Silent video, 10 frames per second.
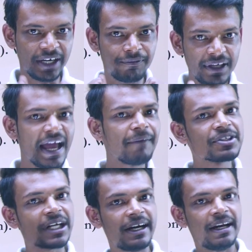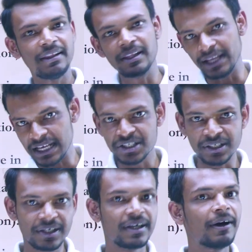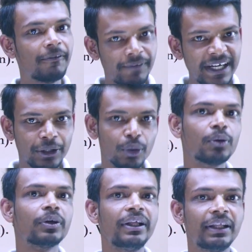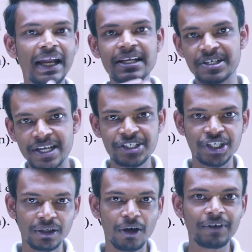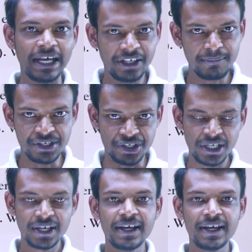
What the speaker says: And we have studied in the last video, in the last lecture of calorimetry,